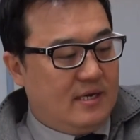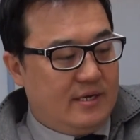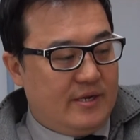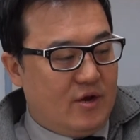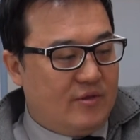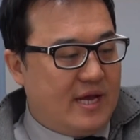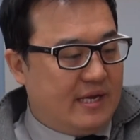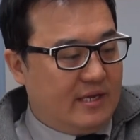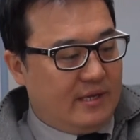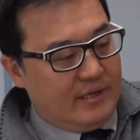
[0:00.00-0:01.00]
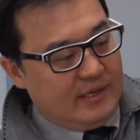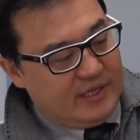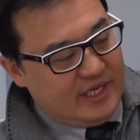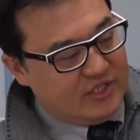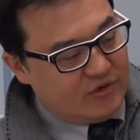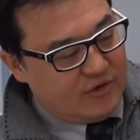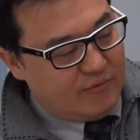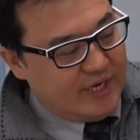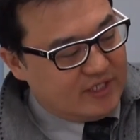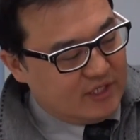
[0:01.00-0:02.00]
know that these are the
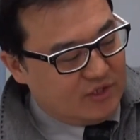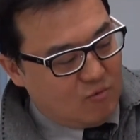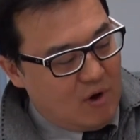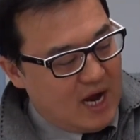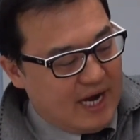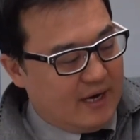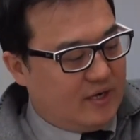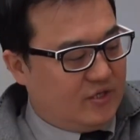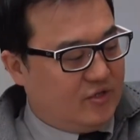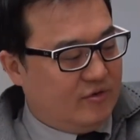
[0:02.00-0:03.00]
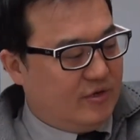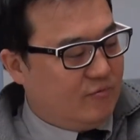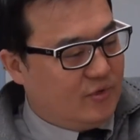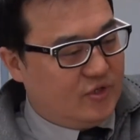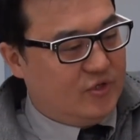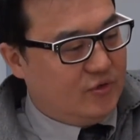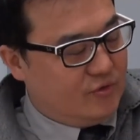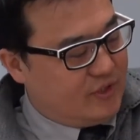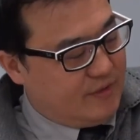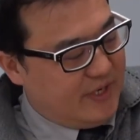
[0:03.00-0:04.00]
reasons why a student would
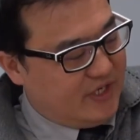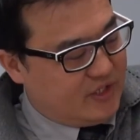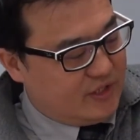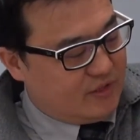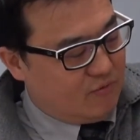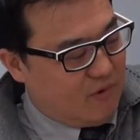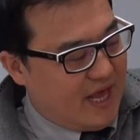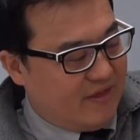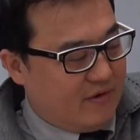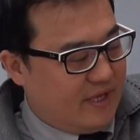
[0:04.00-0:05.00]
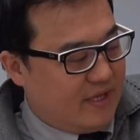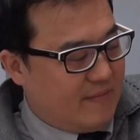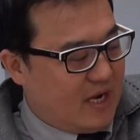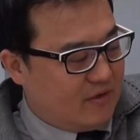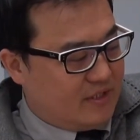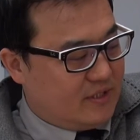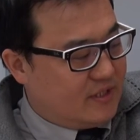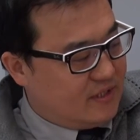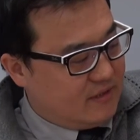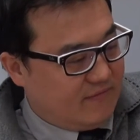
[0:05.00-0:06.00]
choose the beaches rather than the
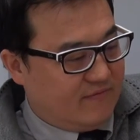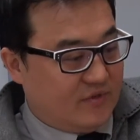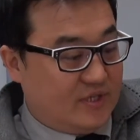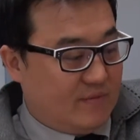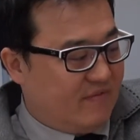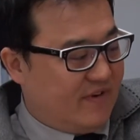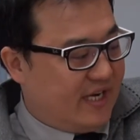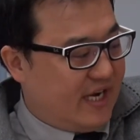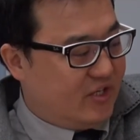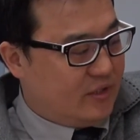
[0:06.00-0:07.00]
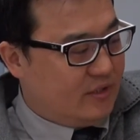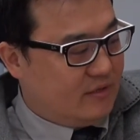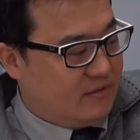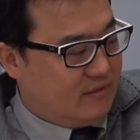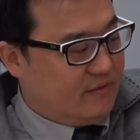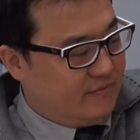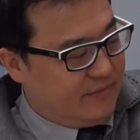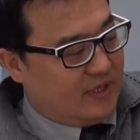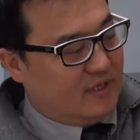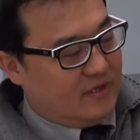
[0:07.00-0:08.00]
mountains for summer vacation.
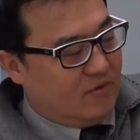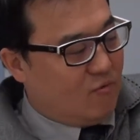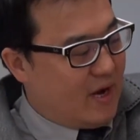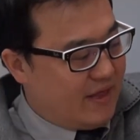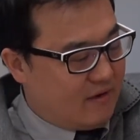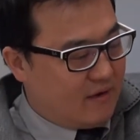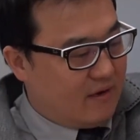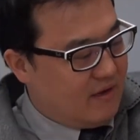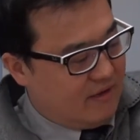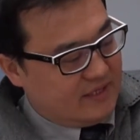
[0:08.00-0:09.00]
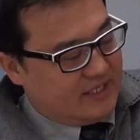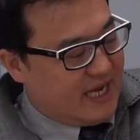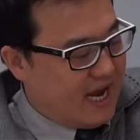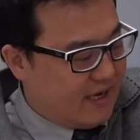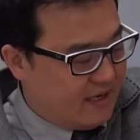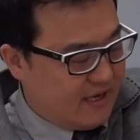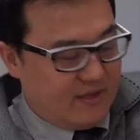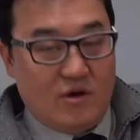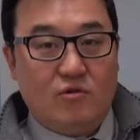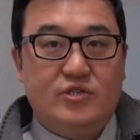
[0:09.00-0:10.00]
Because of the weather, the sand, and
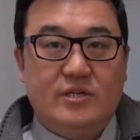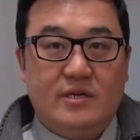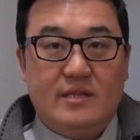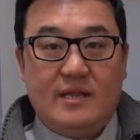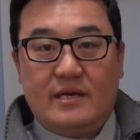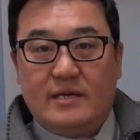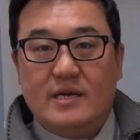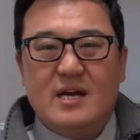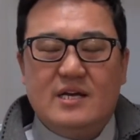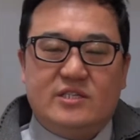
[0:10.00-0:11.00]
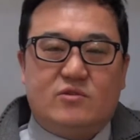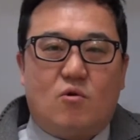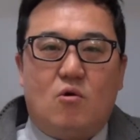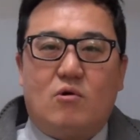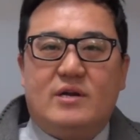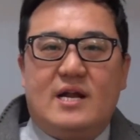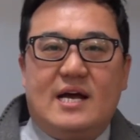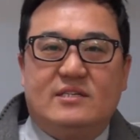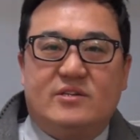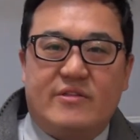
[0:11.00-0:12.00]
the ocean. And they can just
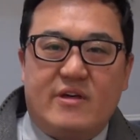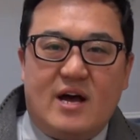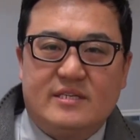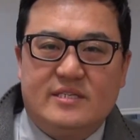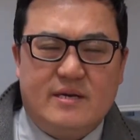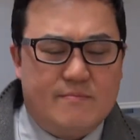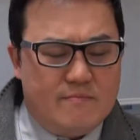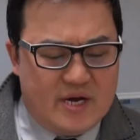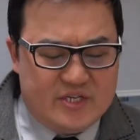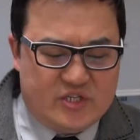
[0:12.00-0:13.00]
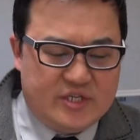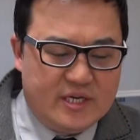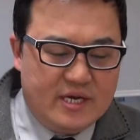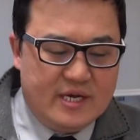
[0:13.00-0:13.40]
organize their thoughts in a much